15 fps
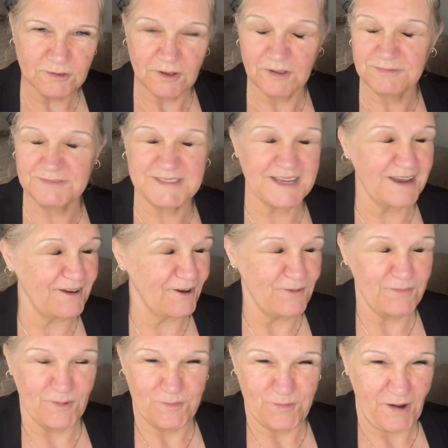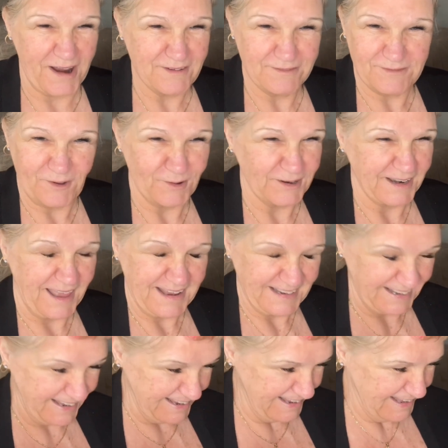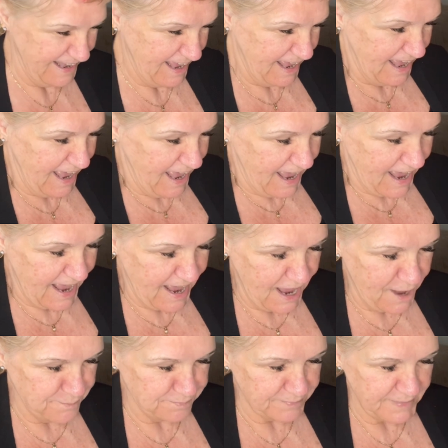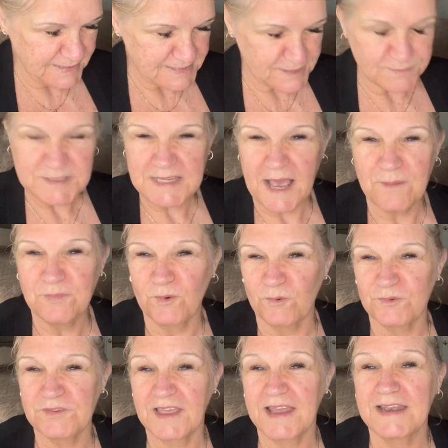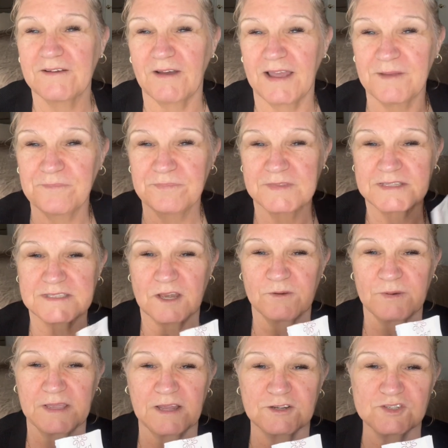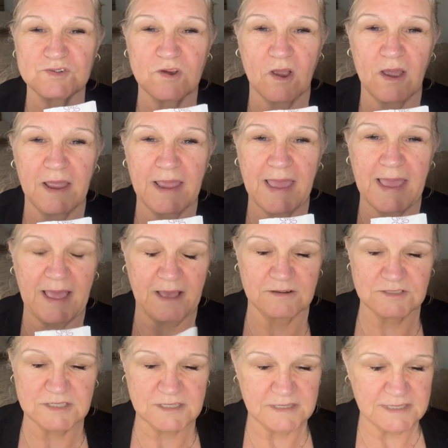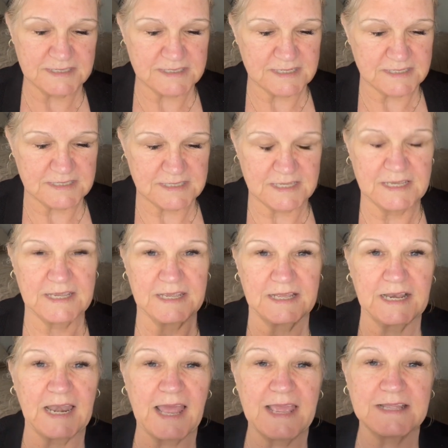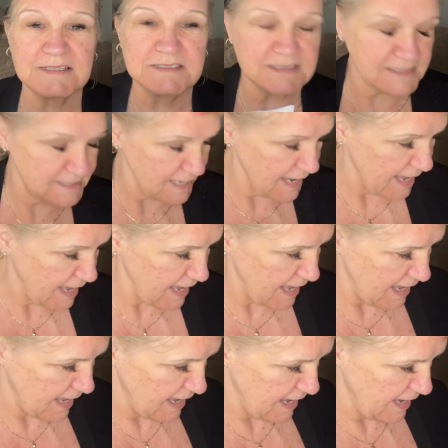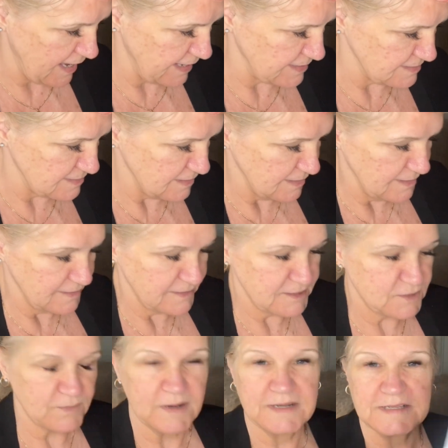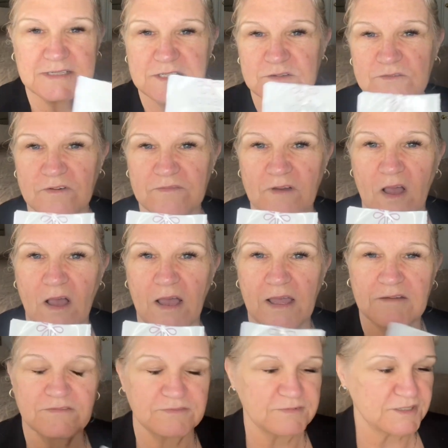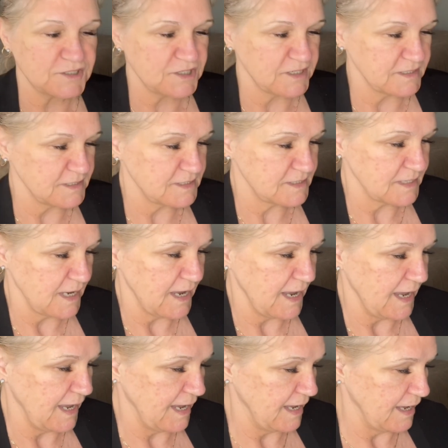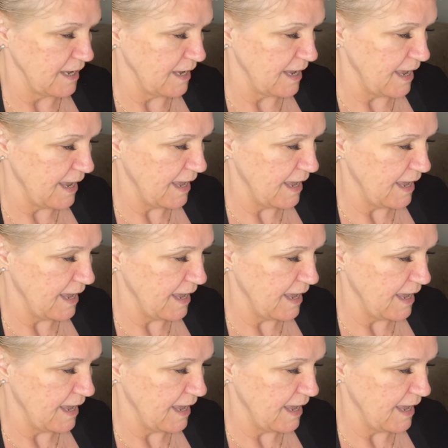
I've terrible brain fog lately. Um, some samples anyway. So we're going to try out. This is the cleanse and this one is the Revive, which is a, a